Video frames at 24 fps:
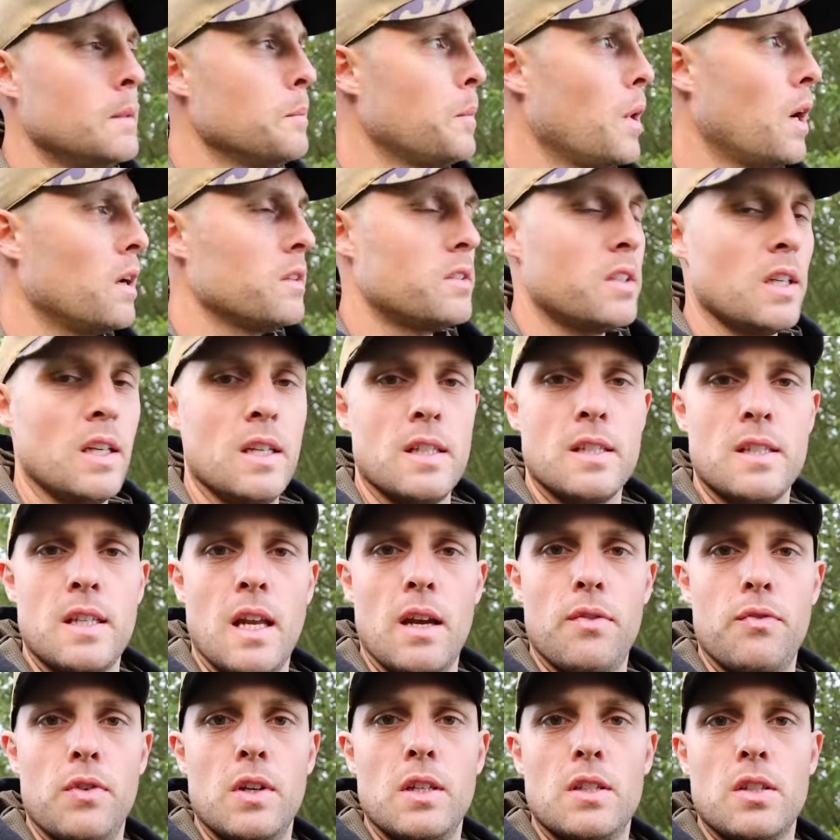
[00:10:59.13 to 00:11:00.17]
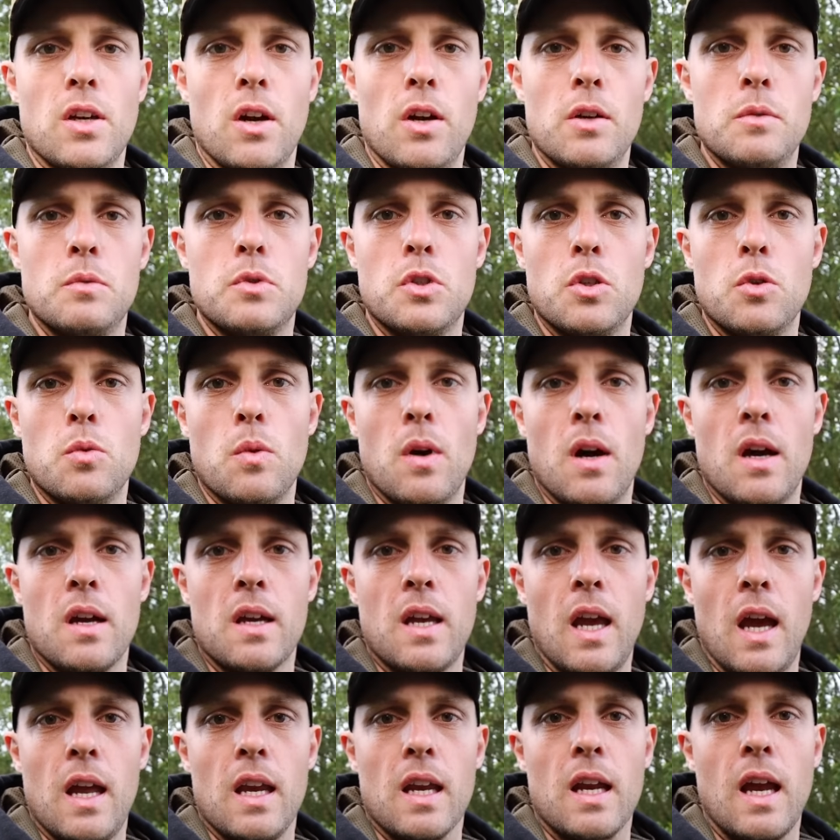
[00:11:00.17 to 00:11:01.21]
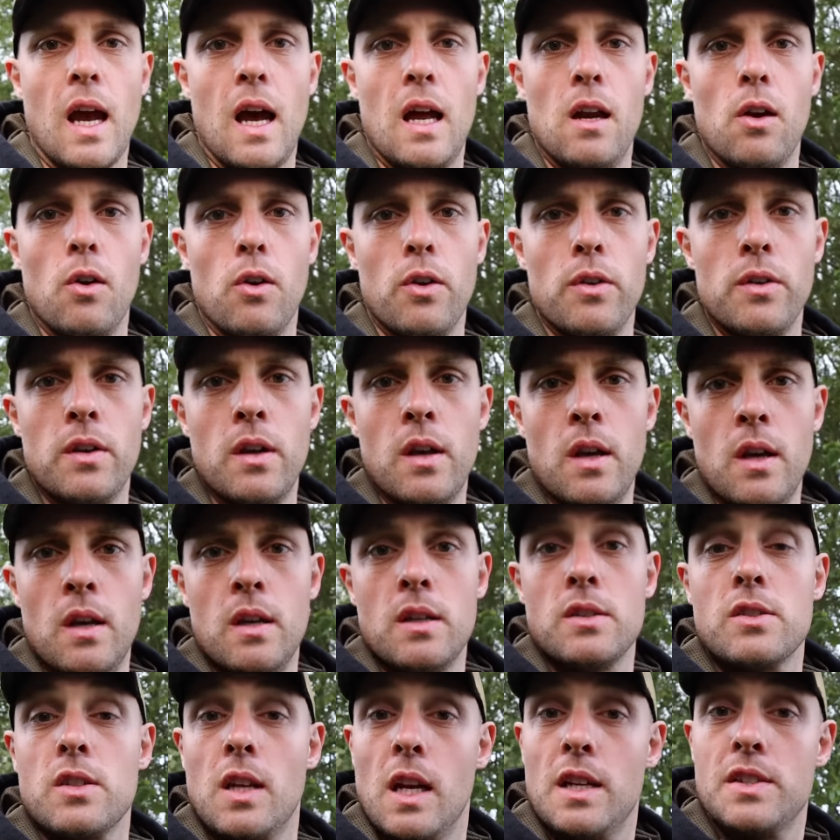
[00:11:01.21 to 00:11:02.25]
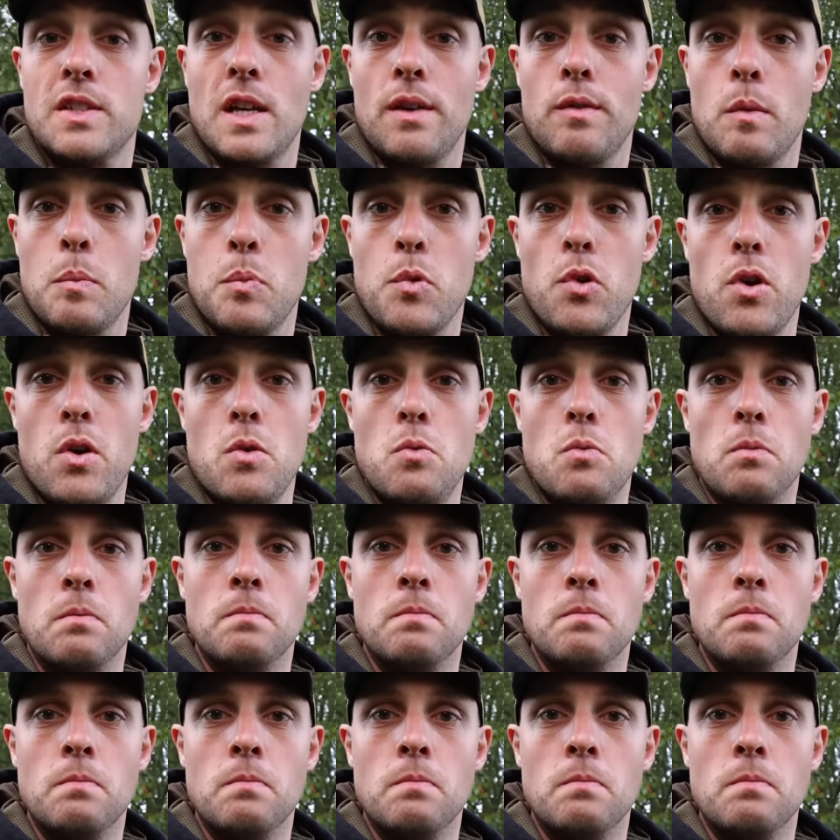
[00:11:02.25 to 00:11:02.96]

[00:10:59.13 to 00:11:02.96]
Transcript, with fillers: But it's definitely time to uh, get the kettle on. So let's have a brew.